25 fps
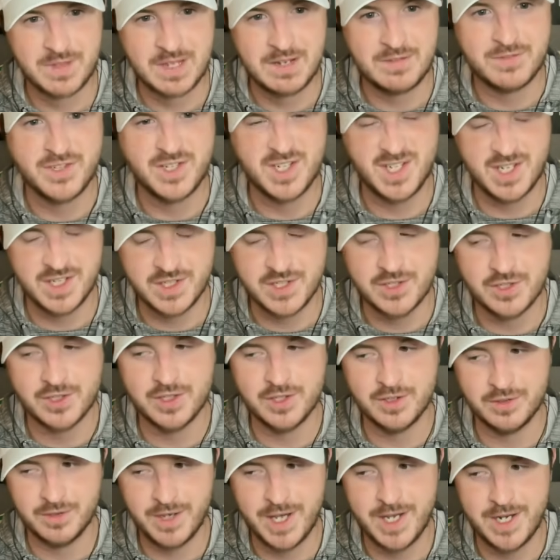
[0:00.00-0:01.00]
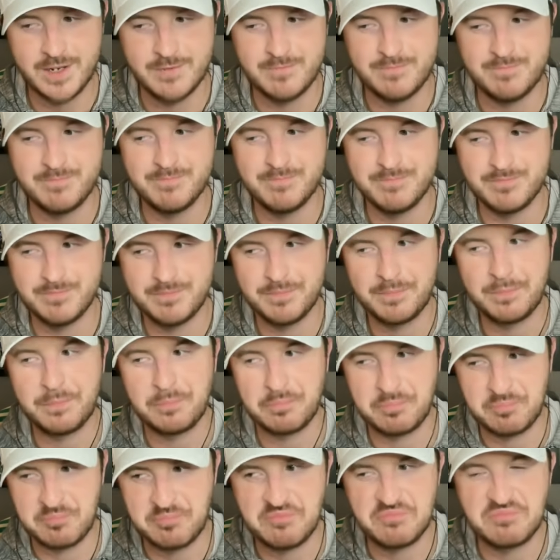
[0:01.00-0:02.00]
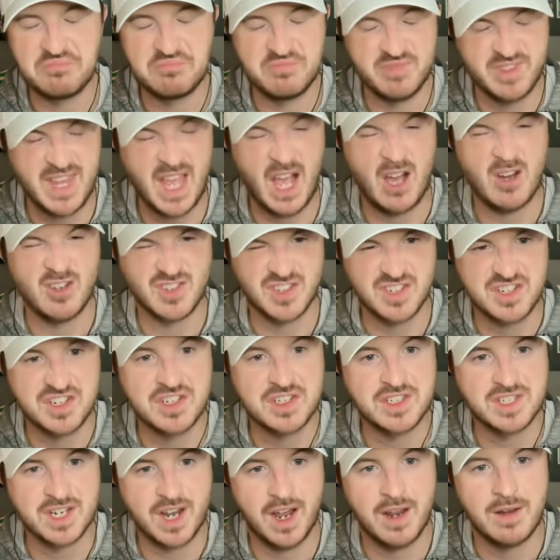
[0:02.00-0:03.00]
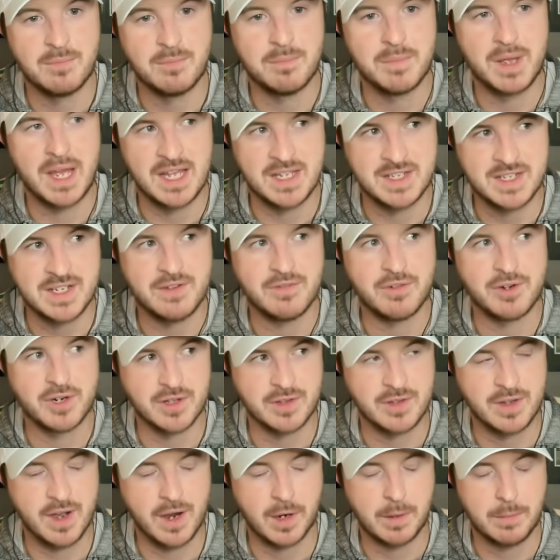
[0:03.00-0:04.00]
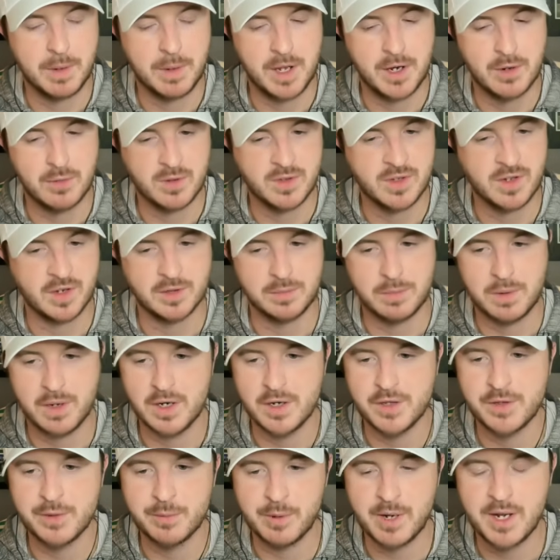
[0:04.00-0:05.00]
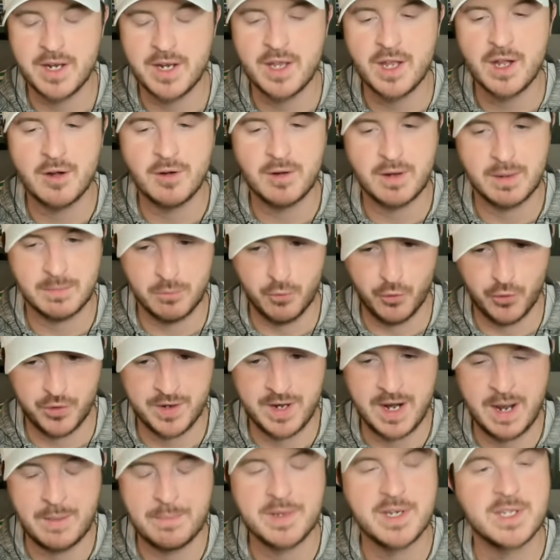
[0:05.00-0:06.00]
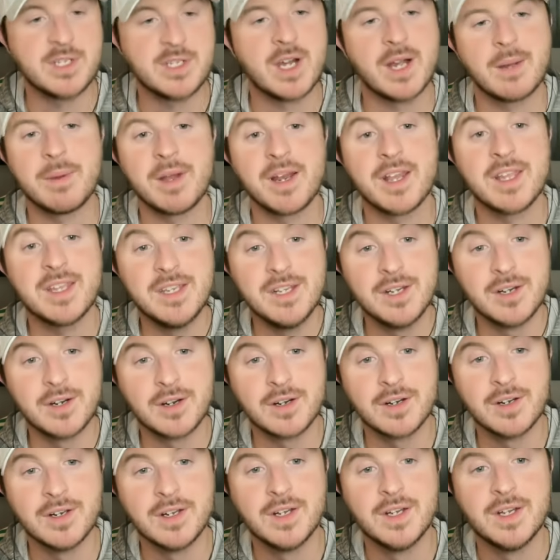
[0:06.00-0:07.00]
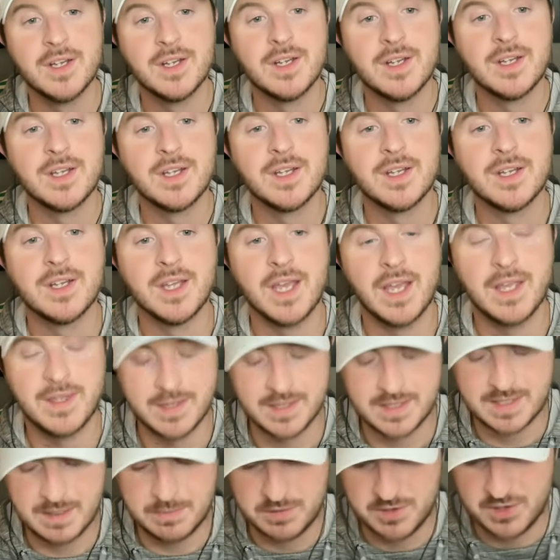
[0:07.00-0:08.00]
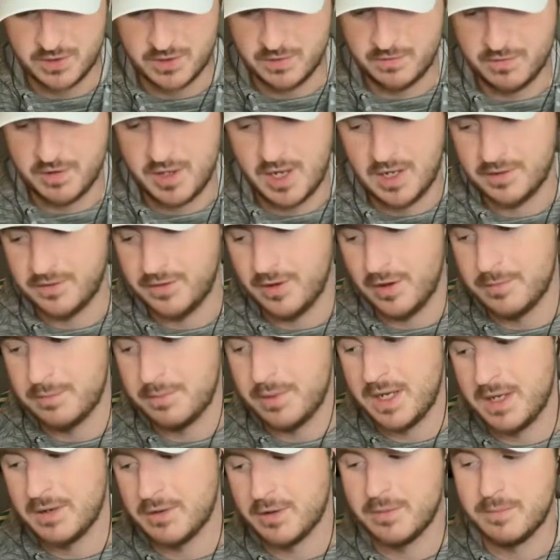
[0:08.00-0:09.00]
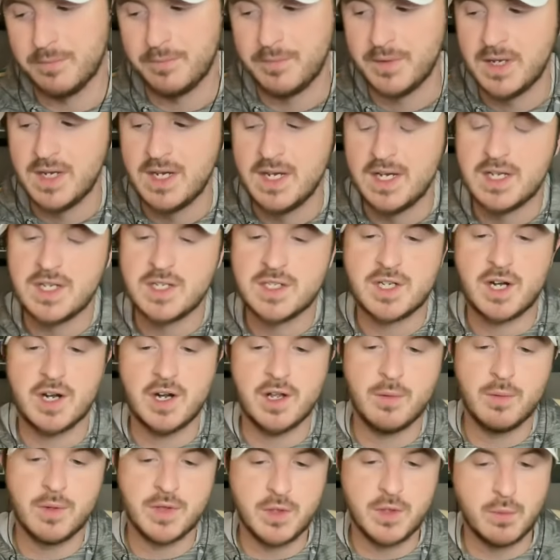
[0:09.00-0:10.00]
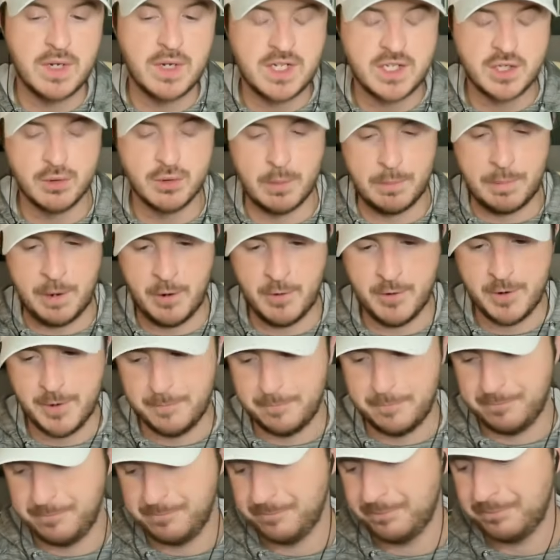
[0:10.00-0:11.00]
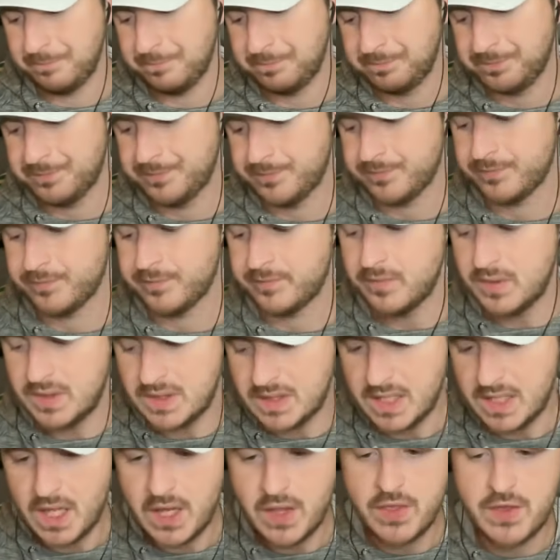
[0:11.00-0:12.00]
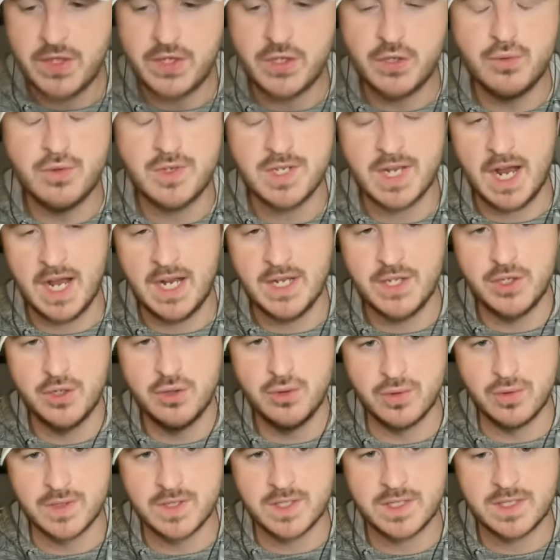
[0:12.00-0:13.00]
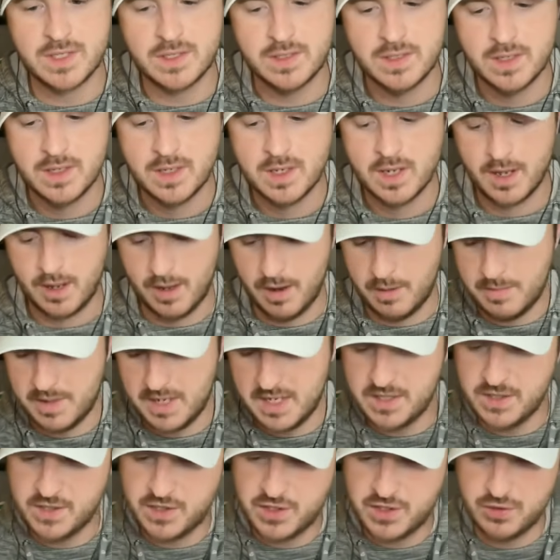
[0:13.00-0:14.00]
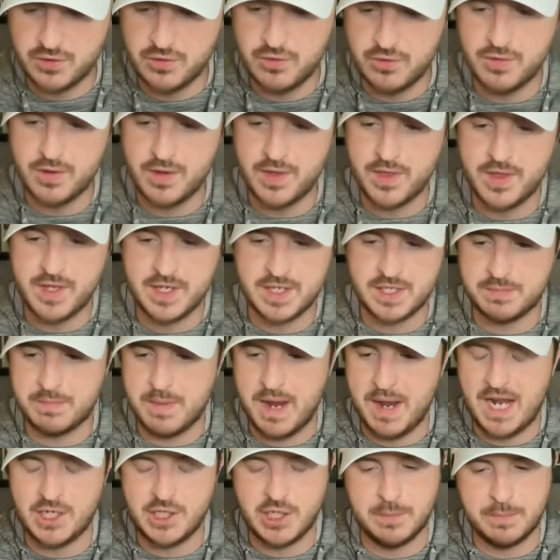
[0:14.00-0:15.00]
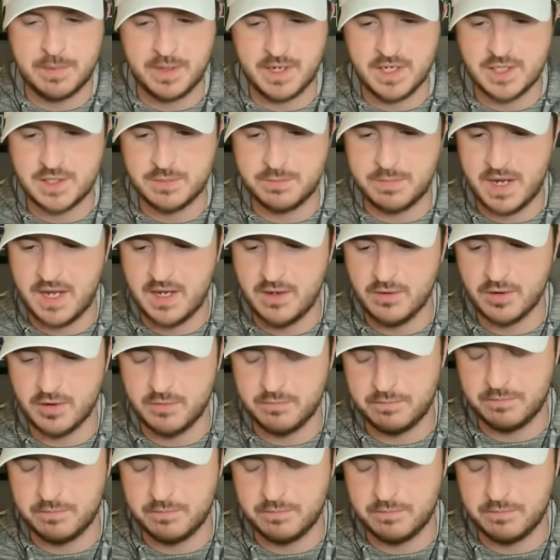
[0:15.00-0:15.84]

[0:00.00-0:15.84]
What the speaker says: I've seen it circulated. Now is as good a time as ever to talk about it. We talked about it on the radio. I'm more than happy to talk about it here in this episode of Locked On Baylor. Starting with the week two opponent, the Utah Utes come into this matchup against Baylor